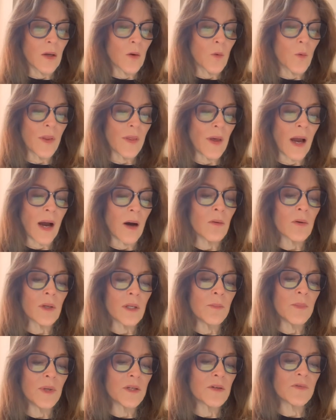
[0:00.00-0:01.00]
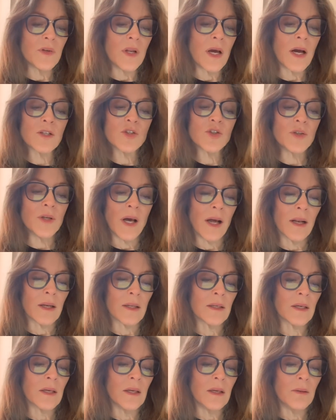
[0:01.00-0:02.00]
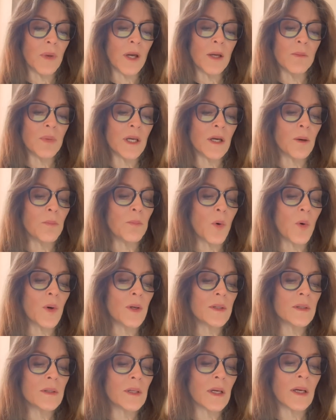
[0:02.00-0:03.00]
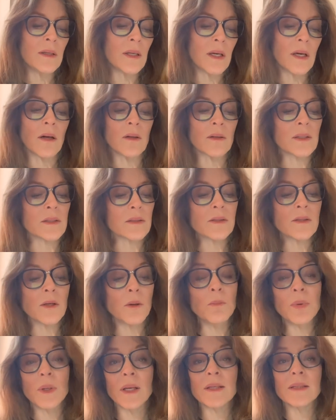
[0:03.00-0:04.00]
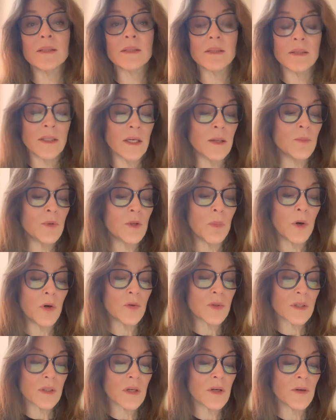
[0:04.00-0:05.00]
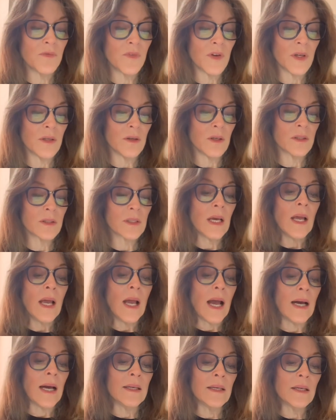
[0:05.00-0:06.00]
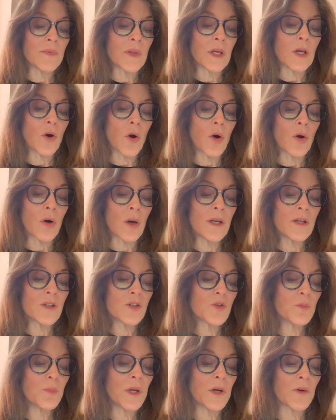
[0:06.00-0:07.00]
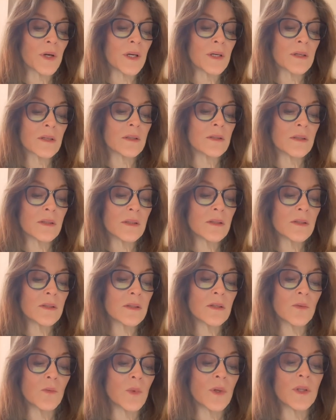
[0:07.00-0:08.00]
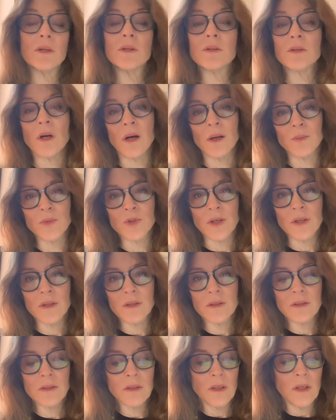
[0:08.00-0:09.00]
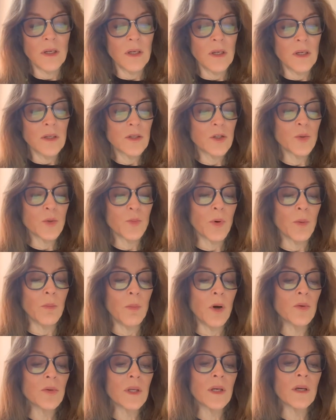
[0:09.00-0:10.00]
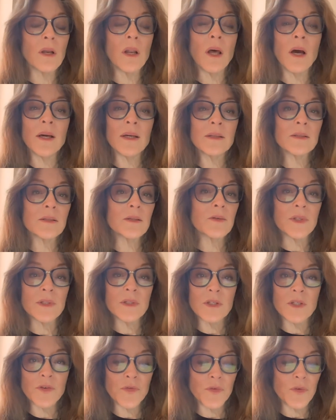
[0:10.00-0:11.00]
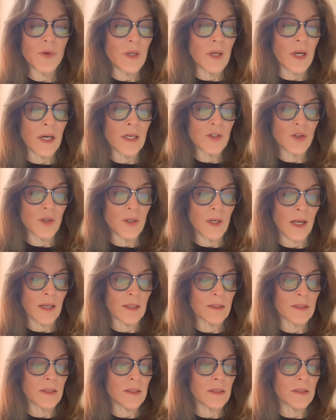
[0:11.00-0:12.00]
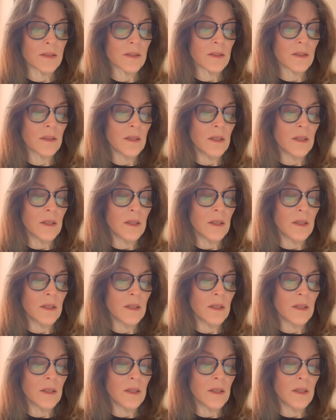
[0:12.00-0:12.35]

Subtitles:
without limit of nationality may be appointed and held at some place deemed most convenient and at the earliest period consistent with its objects to promote the alliance of the different nationalities,